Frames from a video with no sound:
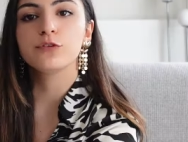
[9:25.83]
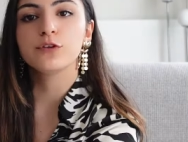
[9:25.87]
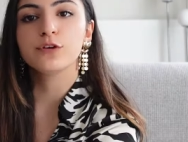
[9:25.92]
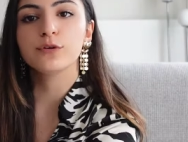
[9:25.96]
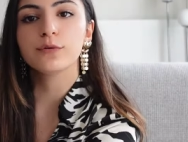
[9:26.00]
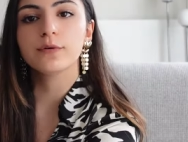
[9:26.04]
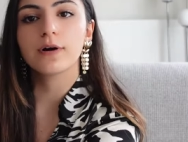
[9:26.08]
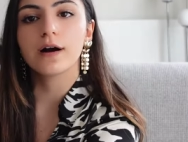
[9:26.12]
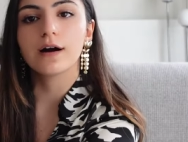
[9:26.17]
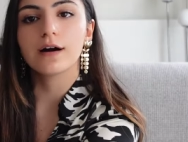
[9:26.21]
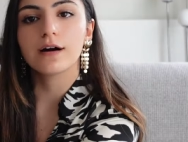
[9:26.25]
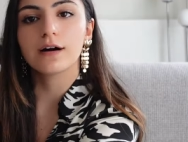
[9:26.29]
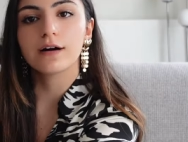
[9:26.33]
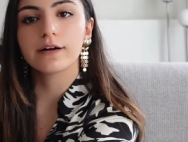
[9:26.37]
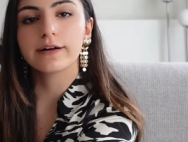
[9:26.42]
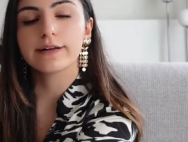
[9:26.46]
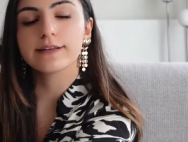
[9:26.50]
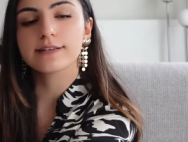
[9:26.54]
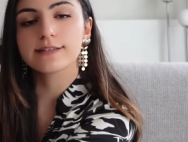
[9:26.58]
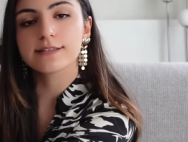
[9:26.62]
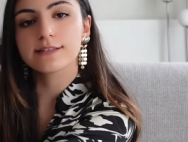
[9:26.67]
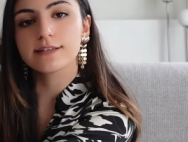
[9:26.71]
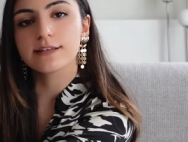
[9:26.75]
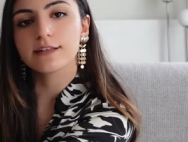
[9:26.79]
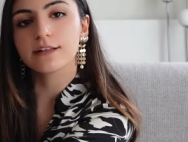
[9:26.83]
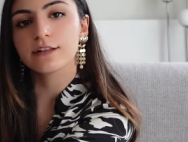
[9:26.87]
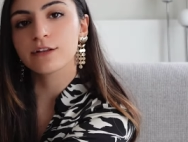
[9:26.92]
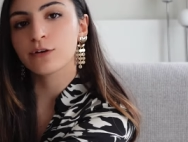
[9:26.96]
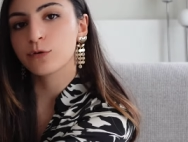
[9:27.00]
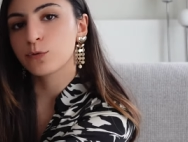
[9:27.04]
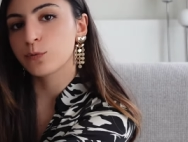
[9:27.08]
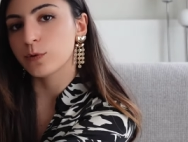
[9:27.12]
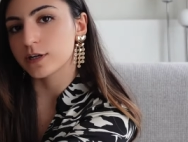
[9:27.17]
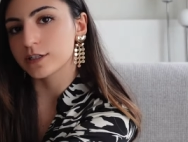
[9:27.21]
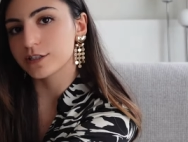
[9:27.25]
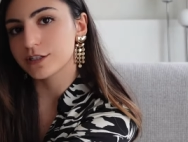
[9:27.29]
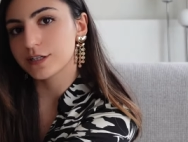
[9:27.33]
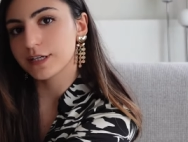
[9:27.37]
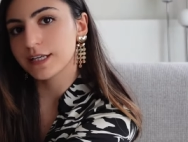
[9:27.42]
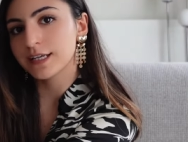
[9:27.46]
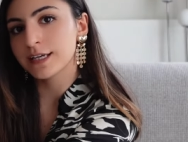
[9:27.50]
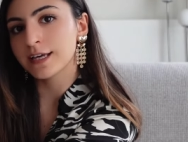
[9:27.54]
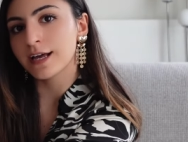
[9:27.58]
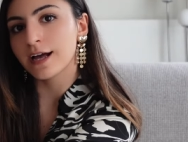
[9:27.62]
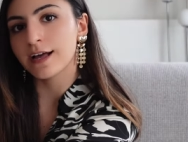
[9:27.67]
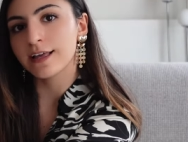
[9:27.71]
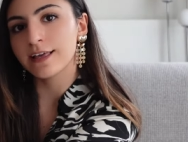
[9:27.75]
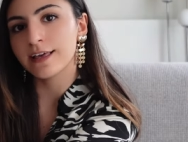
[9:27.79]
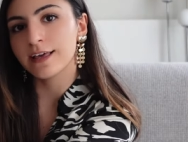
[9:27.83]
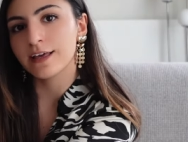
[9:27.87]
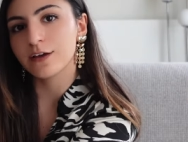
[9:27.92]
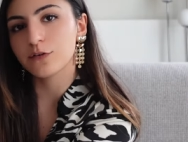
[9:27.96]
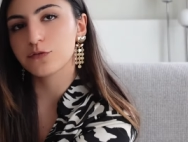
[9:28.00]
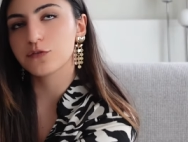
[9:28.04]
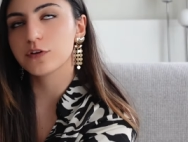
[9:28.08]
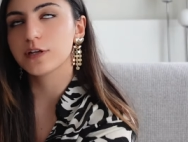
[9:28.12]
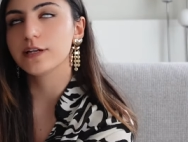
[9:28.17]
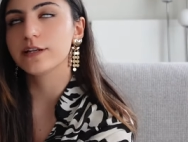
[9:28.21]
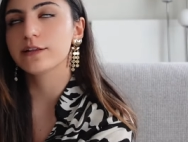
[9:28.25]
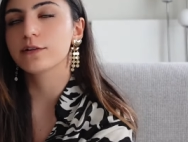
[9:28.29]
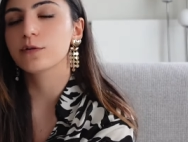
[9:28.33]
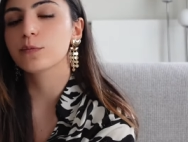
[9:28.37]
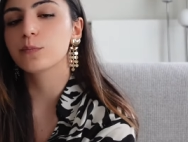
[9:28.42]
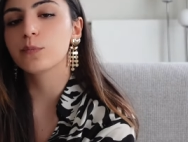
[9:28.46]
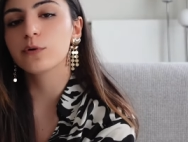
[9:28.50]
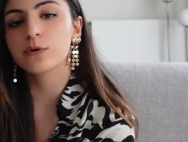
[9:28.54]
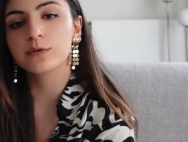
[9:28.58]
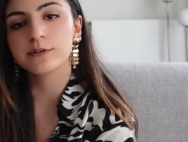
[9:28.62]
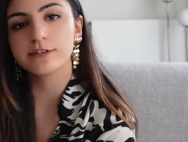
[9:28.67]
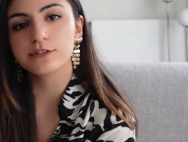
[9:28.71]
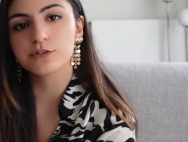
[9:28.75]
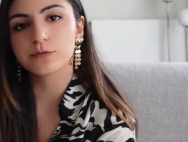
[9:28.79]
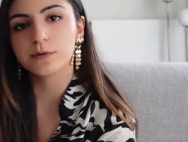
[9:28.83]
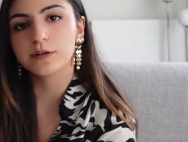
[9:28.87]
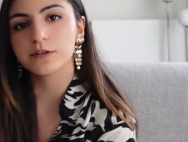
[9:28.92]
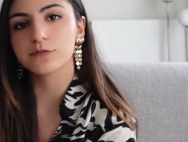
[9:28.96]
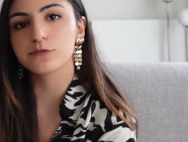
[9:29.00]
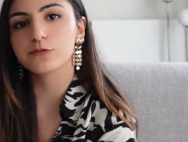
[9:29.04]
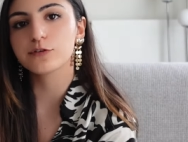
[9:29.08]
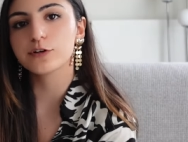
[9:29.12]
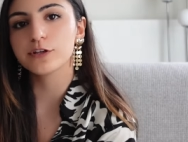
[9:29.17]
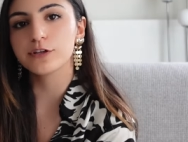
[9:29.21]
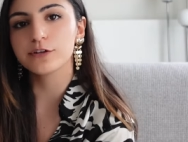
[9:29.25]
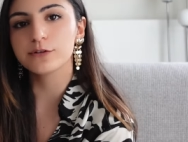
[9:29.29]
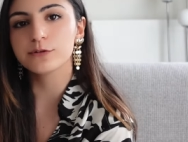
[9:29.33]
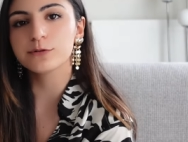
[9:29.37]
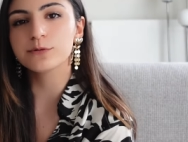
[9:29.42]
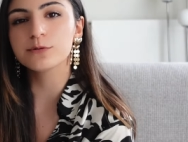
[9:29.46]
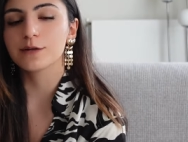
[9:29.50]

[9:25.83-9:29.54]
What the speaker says: you are still watching, I have a little bonus one for you.